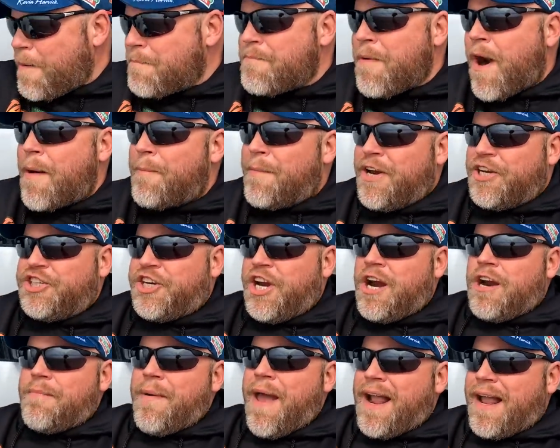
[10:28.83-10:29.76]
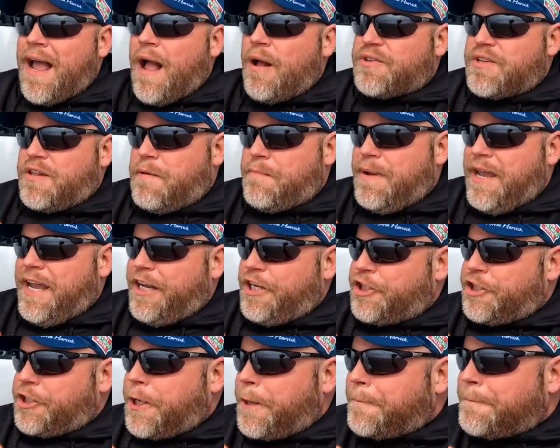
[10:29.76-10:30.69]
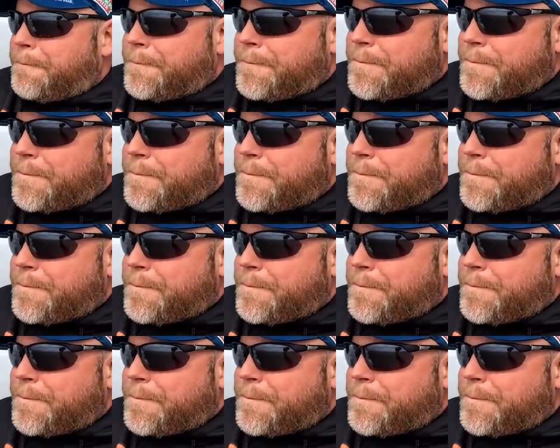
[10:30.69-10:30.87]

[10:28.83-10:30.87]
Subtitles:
Brought my chair back out to the beach.